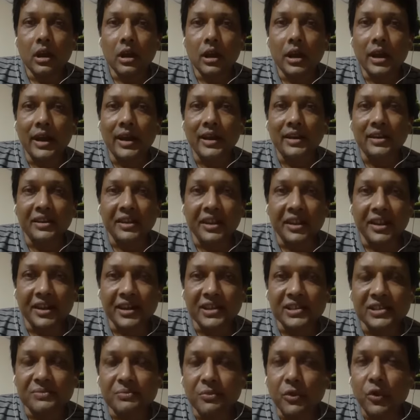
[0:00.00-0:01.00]
and they
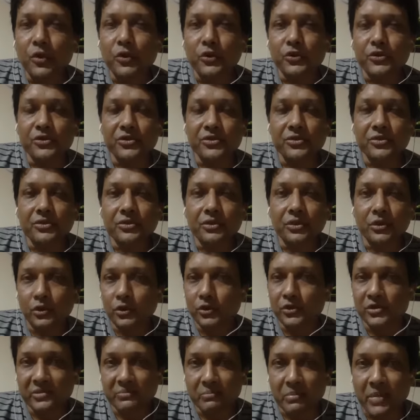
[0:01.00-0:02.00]
expose
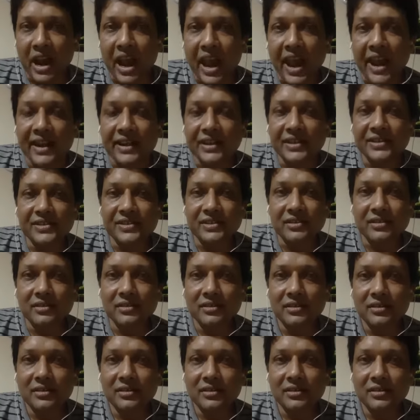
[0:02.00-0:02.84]
those plants